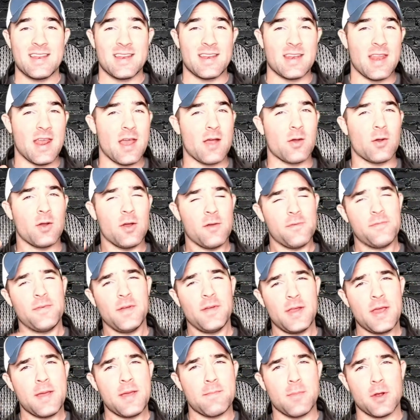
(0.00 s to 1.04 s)
now,
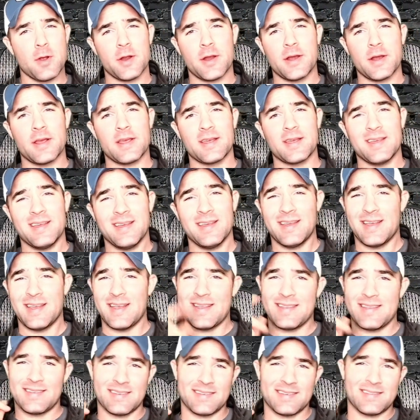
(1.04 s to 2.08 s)
affiliate marketing
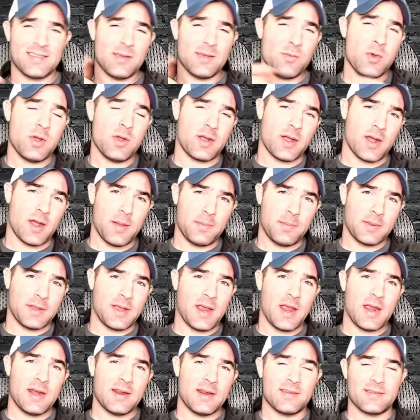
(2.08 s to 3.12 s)
is a somewhat
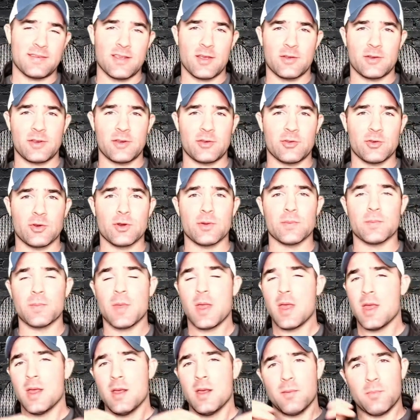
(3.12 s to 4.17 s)
complicated sounding term,
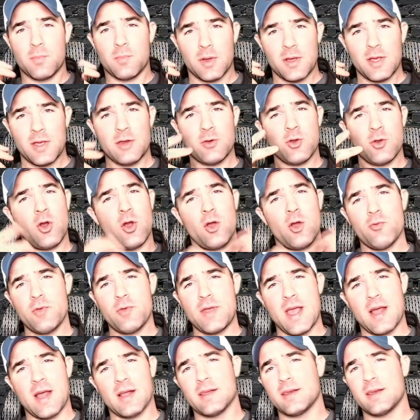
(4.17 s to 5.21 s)
but in all
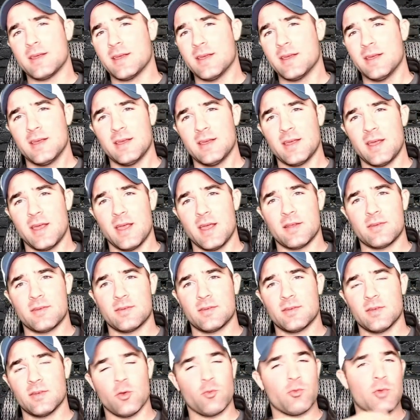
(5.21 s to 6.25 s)
reality,
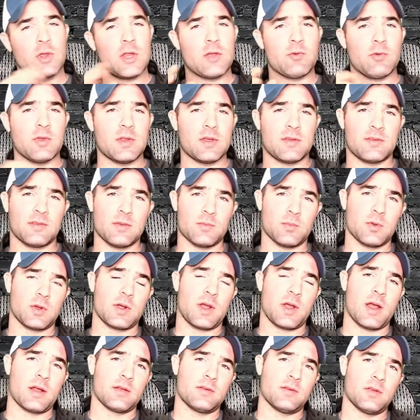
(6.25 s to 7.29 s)
it's a really, really simple
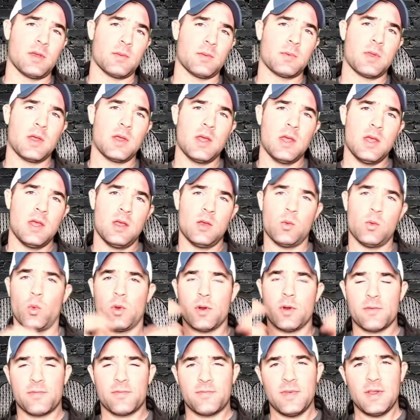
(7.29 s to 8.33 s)
concept. What
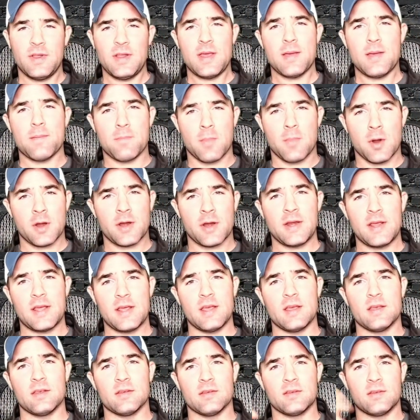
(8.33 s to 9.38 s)
affiliate marketing
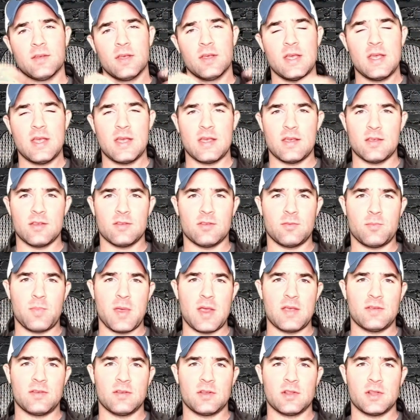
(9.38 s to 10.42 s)
is, is
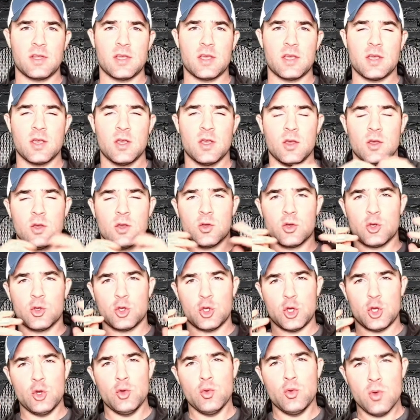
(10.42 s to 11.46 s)
basically
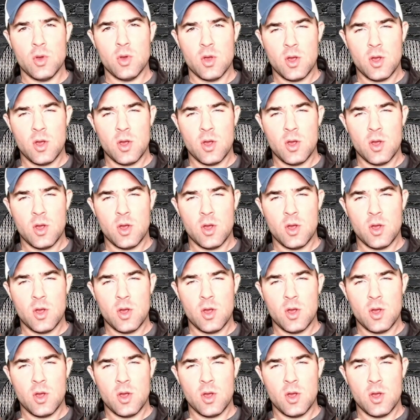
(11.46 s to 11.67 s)
you